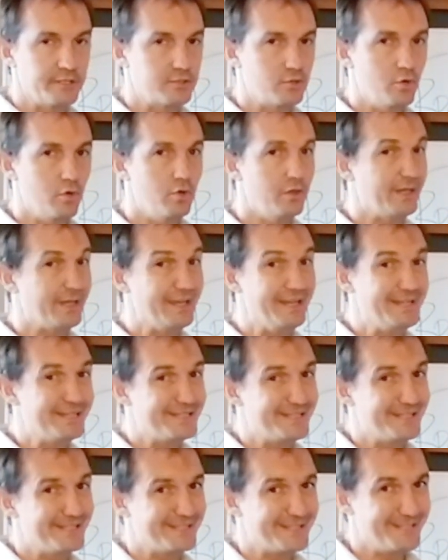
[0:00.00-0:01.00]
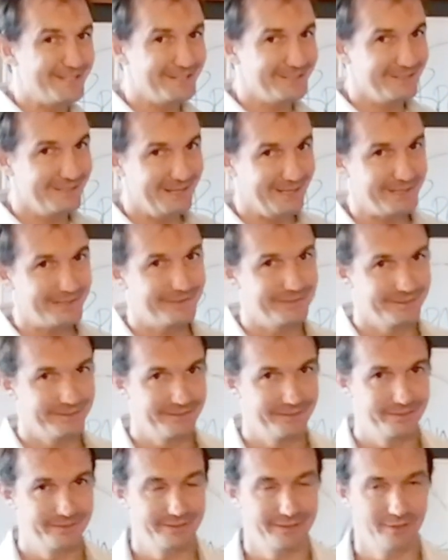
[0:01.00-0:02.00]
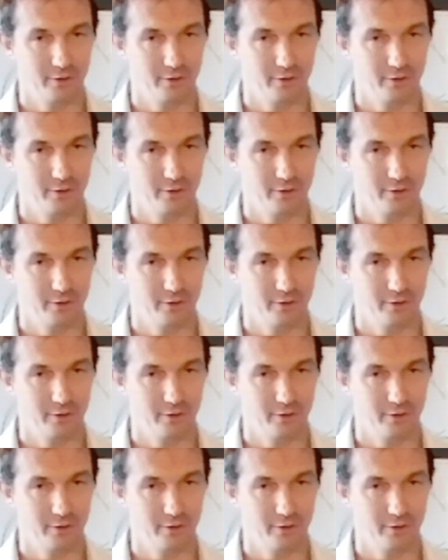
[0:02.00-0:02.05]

It's all interconnected.